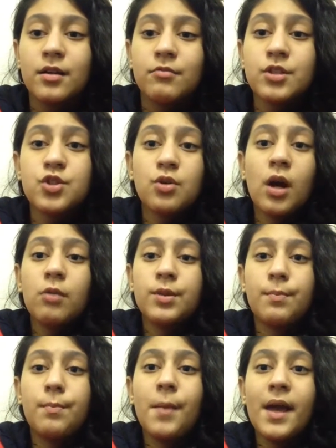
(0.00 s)
What's wrong with
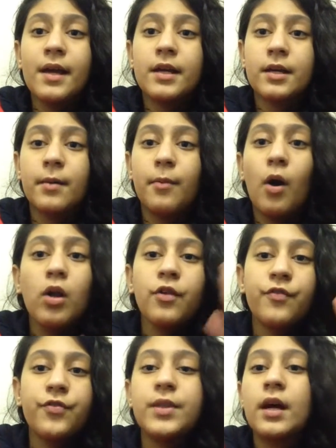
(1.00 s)
the makeup? All
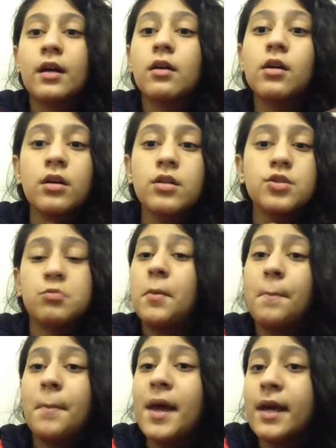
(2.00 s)
of the girls wear
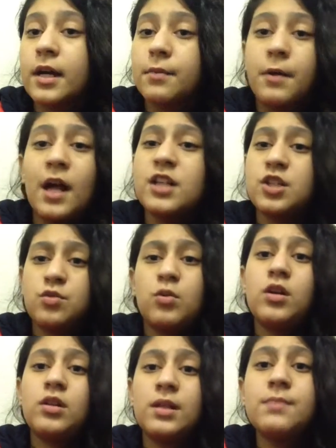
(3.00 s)
makeup, but I just
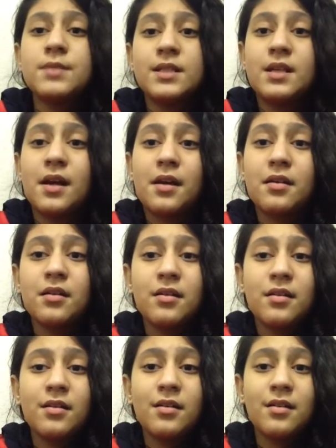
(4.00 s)
wear lipstick.
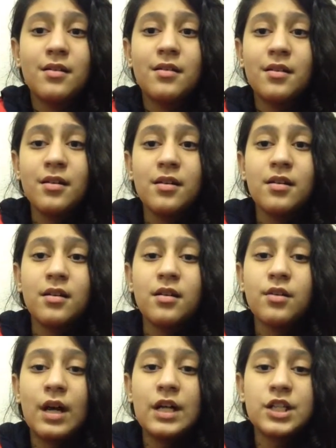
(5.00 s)

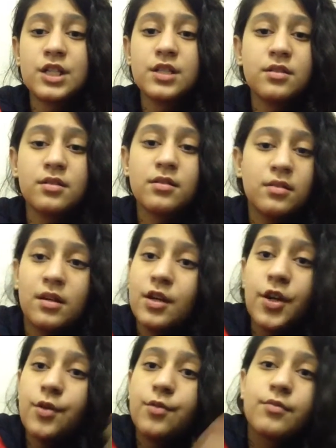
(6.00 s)
Well, I
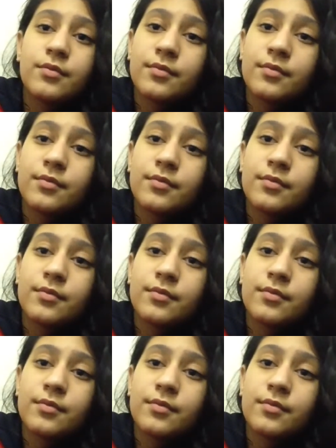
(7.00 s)
don't know.